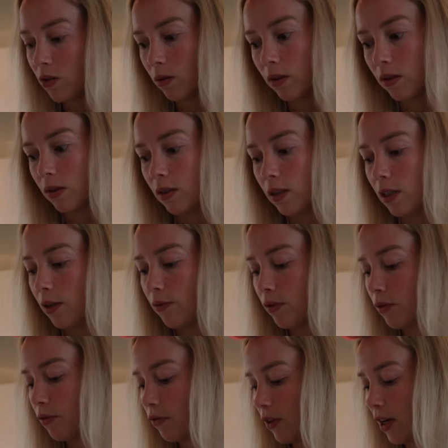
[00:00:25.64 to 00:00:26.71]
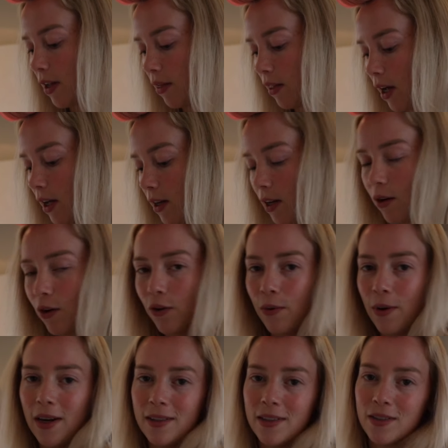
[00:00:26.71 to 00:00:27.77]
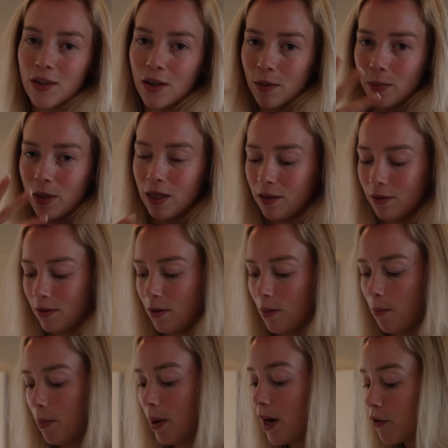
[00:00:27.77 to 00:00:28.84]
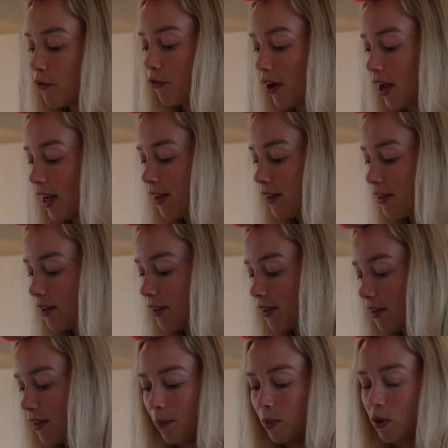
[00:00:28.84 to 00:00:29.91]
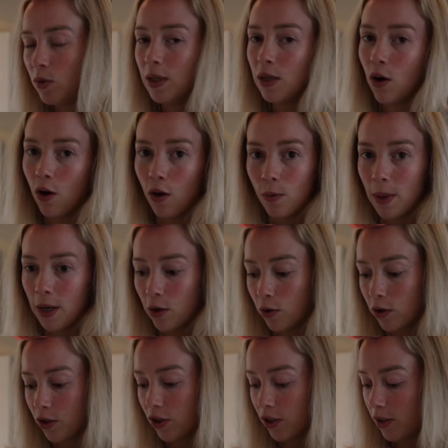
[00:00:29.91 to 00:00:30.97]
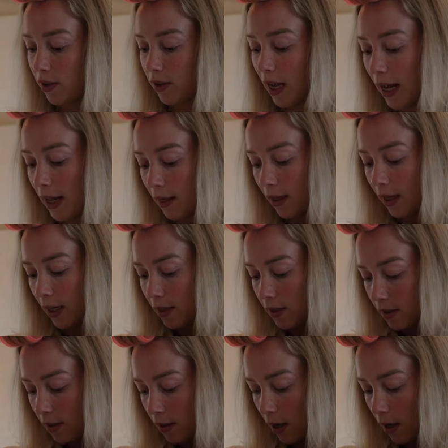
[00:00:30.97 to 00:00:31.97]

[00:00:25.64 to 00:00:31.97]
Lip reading: so I still have to find that, and otherwise it's gonna be bare face between all my gorgeous athletes.